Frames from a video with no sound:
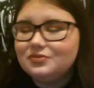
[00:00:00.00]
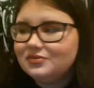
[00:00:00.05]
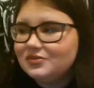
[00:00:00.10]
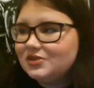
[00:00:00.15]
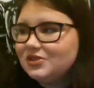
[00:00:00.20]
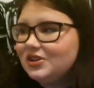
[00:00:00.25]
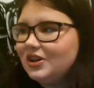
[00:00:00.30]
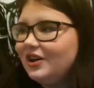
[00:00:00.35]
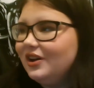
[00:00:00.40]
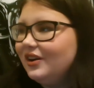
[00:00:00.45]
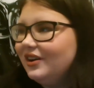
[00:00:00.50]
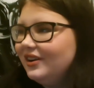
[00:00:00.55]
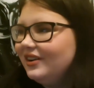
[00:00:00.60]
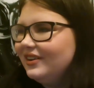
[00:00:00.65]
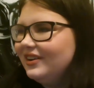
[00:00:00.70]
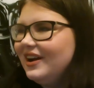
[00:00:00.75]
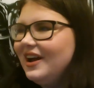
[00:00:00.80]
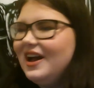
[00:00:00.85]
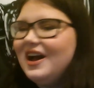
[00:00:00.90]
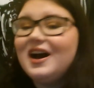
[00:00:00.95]

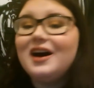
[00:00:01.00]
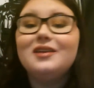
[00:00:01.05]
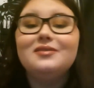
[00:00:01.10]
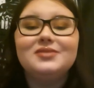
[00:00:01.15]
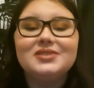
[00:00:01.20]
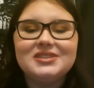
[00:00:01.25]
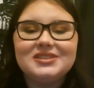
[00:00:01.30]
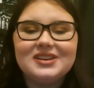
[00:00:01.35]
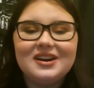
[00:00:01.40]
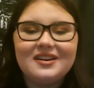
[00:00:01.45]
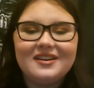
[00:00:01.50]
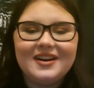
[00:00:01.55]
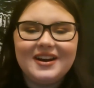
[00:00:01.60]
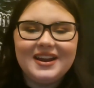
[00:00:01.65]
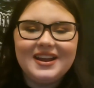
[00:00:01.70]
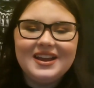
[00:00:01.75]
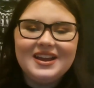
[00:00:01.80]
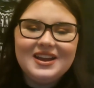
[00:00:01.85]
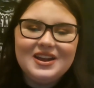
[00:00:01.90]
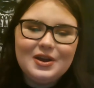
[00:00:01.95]
so I'm sorry.